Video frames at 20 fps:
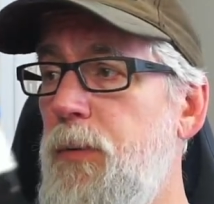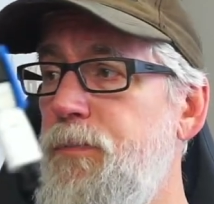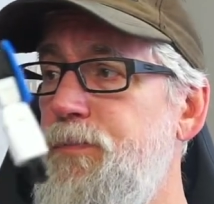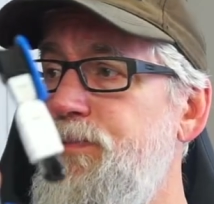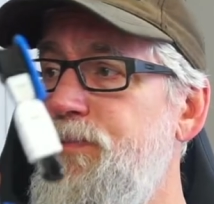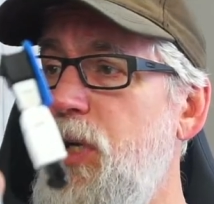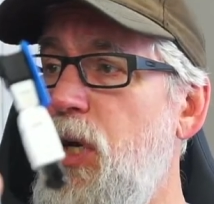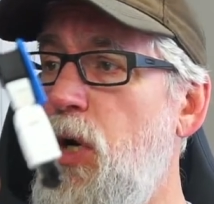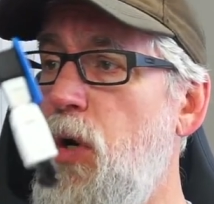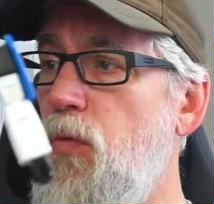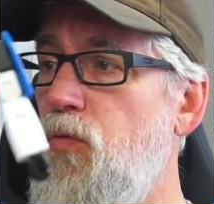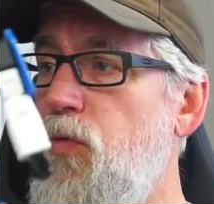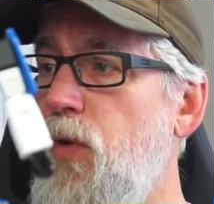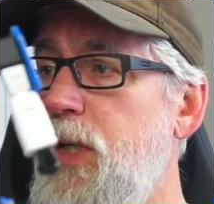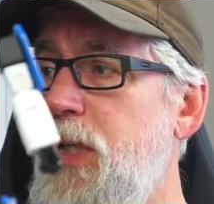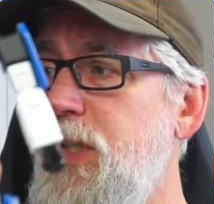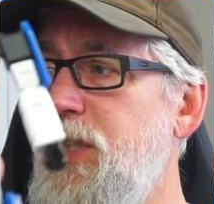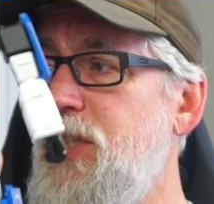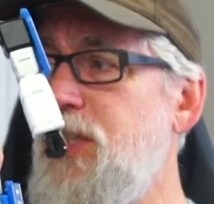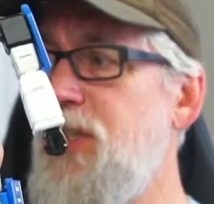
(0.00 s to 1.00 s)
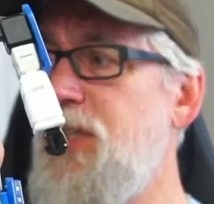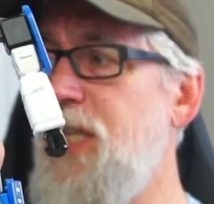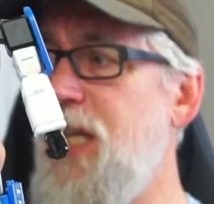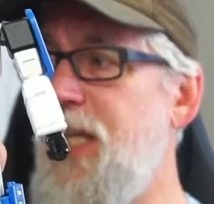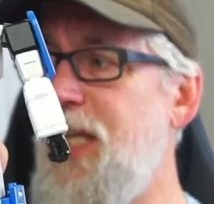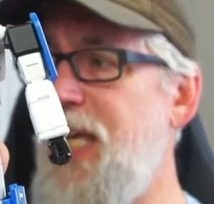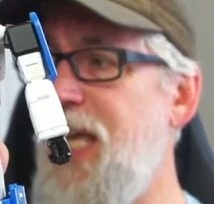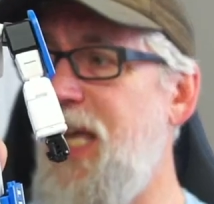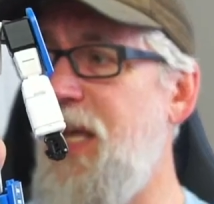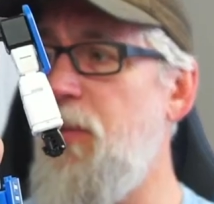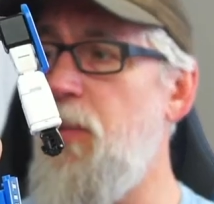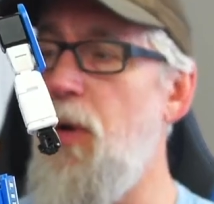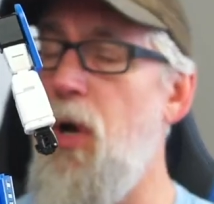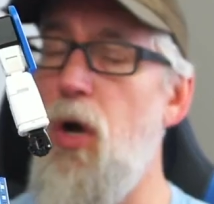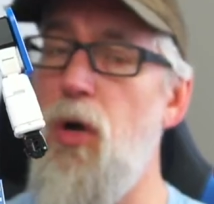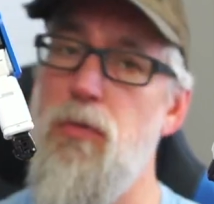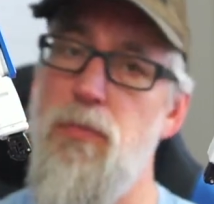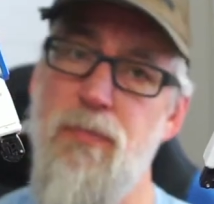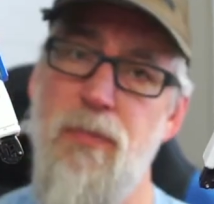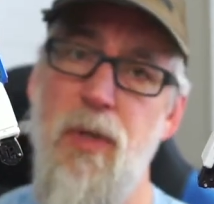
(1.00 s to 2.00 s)
you know, releases that came
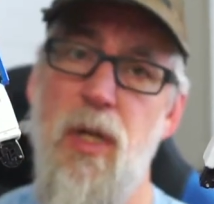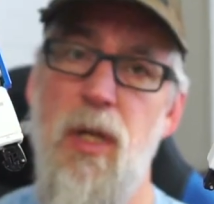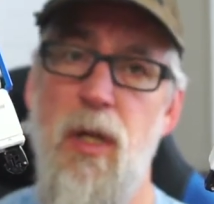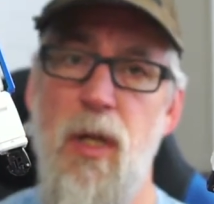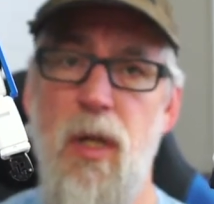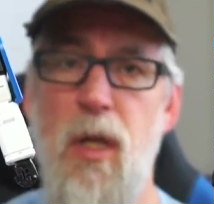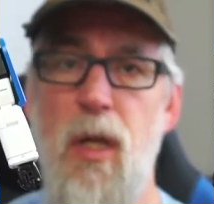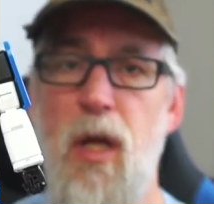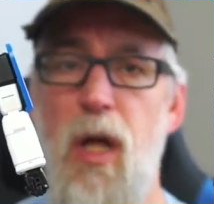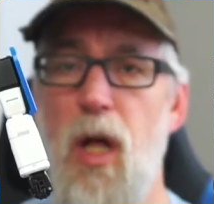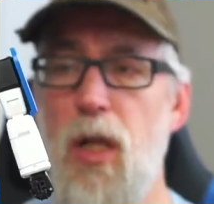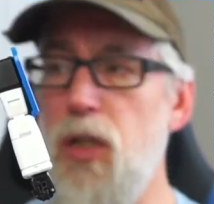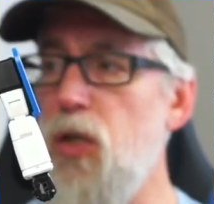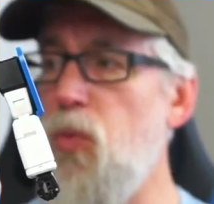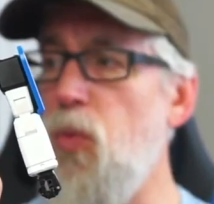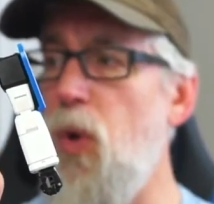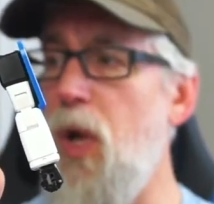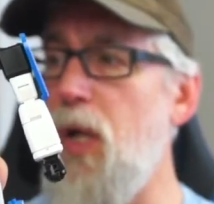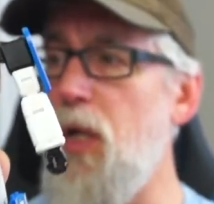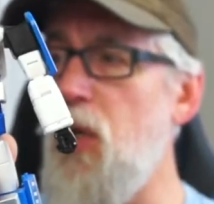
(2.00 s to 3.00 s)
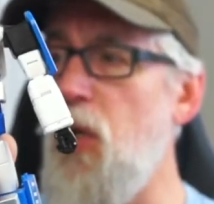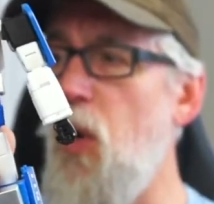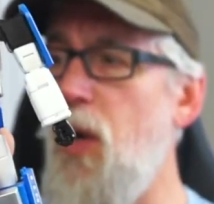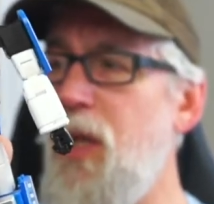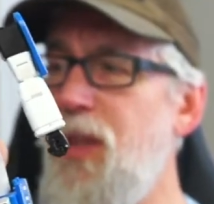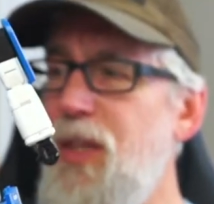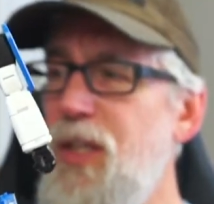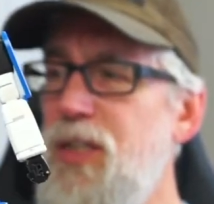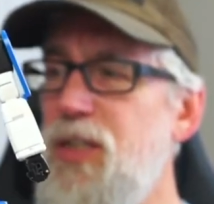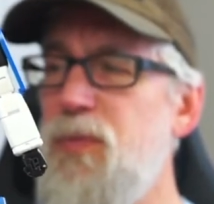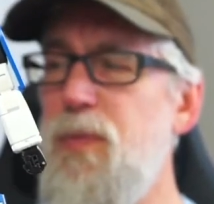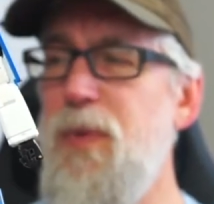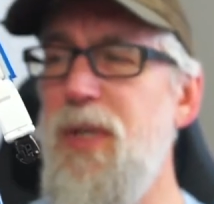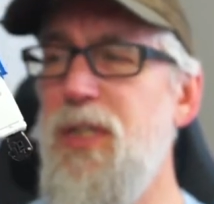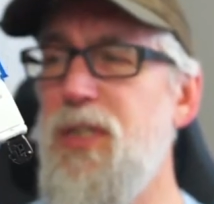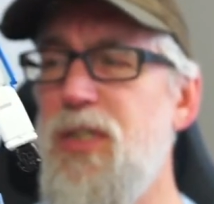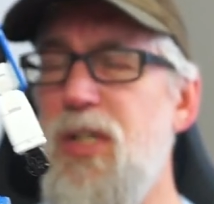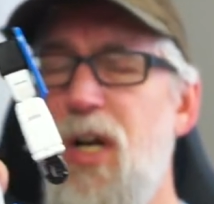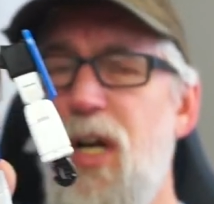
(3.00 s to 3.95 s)
out a little while ago. I think Speedstar